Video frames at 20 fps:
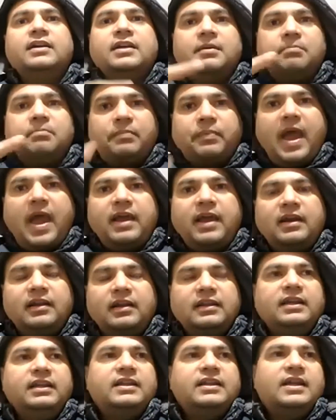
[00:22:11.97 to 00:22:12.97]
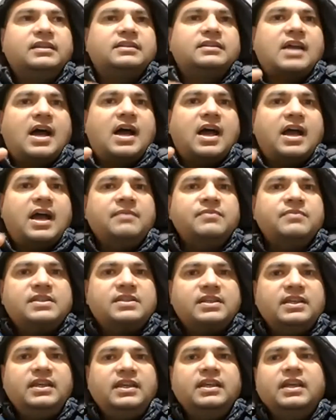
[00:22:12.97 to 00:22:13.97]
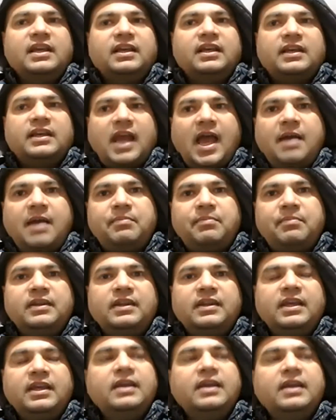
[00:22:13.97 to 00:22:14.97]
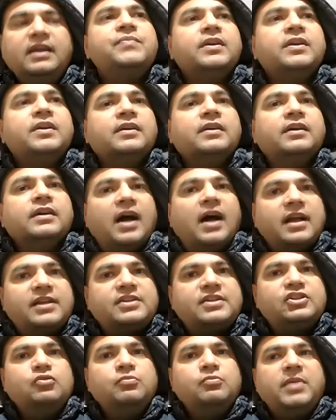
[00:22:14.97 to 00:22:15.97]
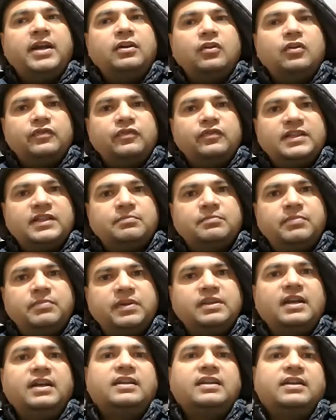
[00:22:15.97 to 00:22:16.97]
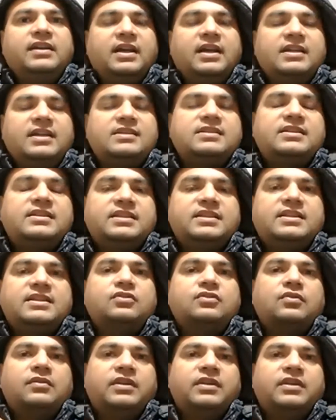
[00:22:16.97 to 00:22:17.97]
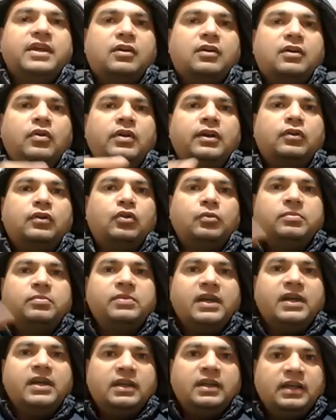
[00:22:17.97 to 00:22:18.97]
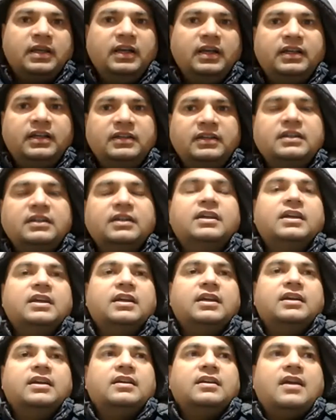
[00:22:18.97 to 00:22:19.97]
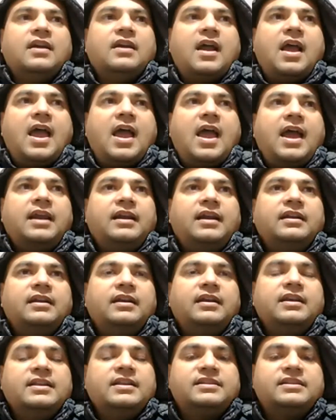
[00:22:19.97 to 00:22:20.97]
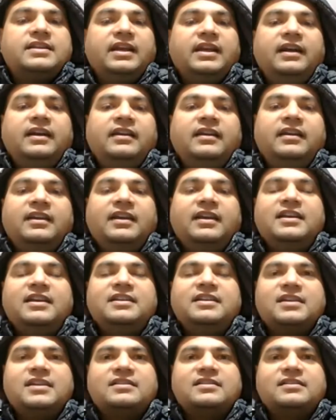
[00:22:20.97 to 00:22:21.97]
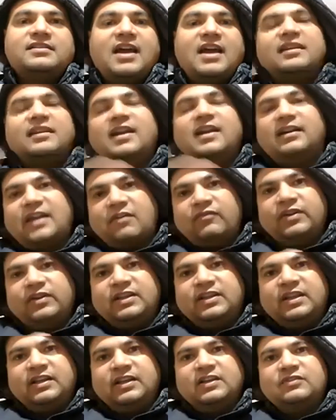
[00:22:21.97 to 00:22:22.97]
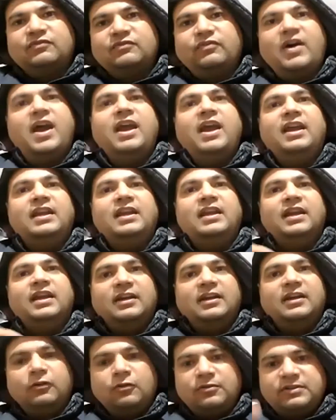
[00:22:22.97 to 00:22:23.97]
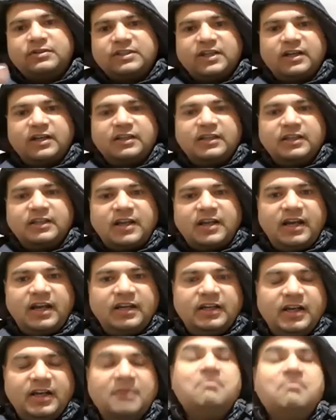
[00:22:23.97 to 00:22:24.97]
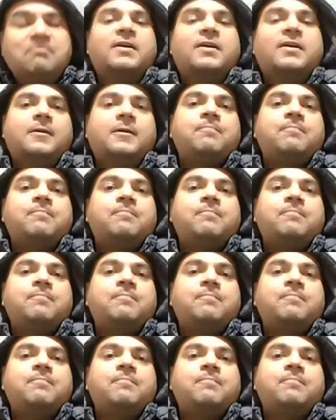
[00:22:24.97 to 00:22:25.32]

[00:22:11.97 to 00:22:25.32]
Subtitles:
priorly that I am seeing a gap in the achievement of this budget. Yes, this is there going to be a hit. And instead he just said that everything is fine. He did not share the right number,